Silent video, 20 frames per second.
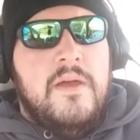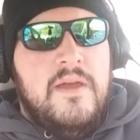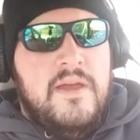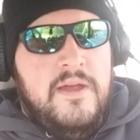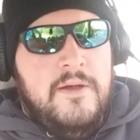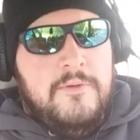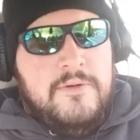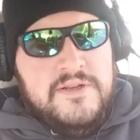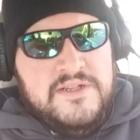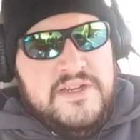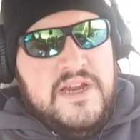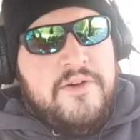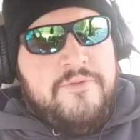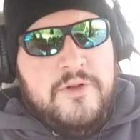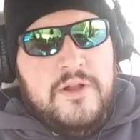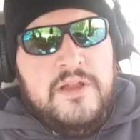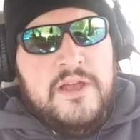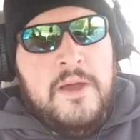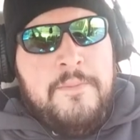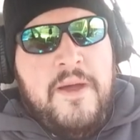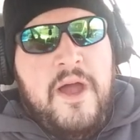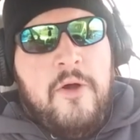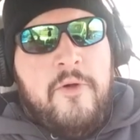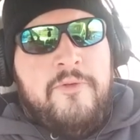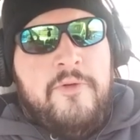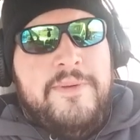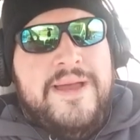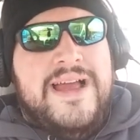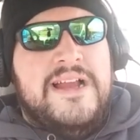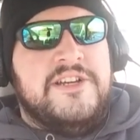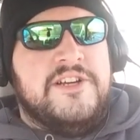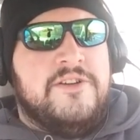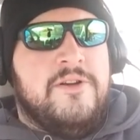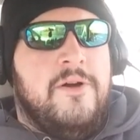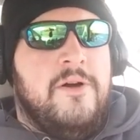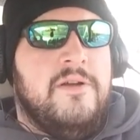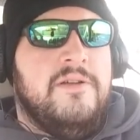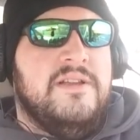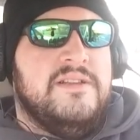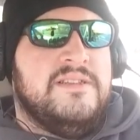It was definitely a powerful Magic
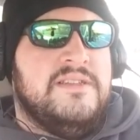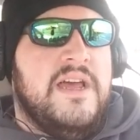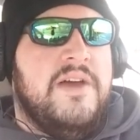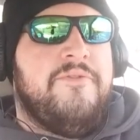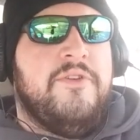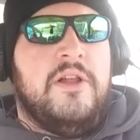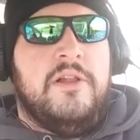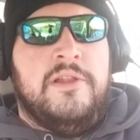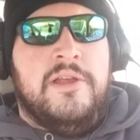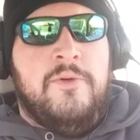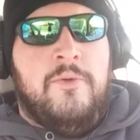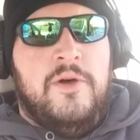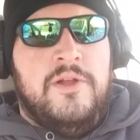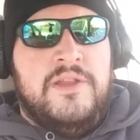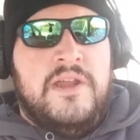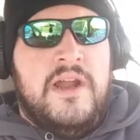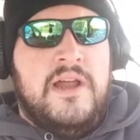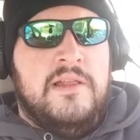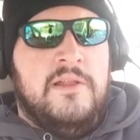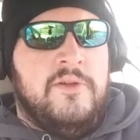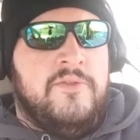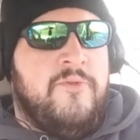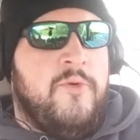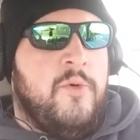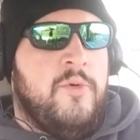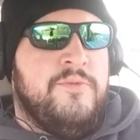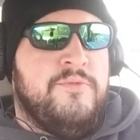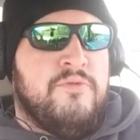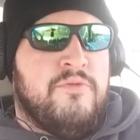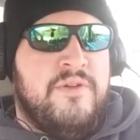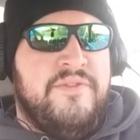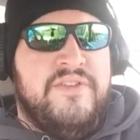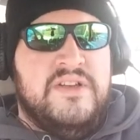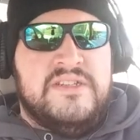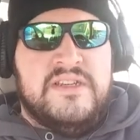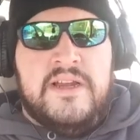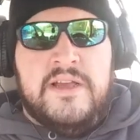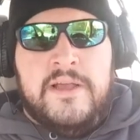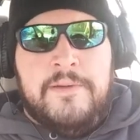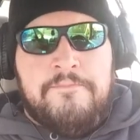card, and it's definitely one that I look forward to
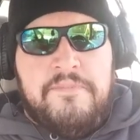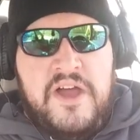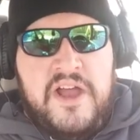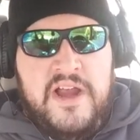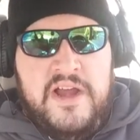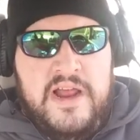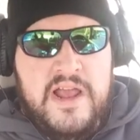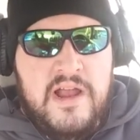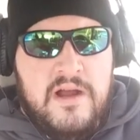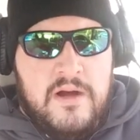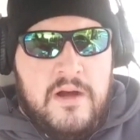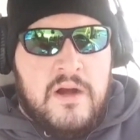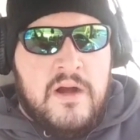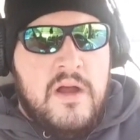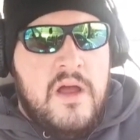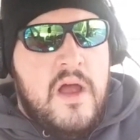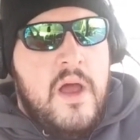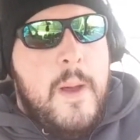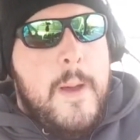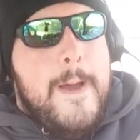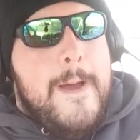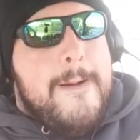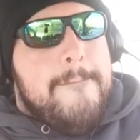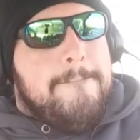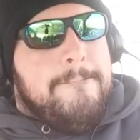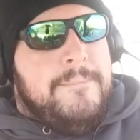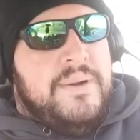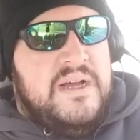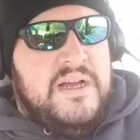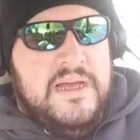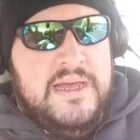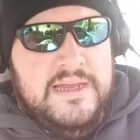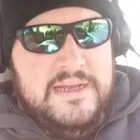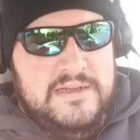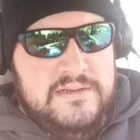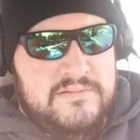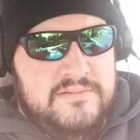revisiting in Pioneer. But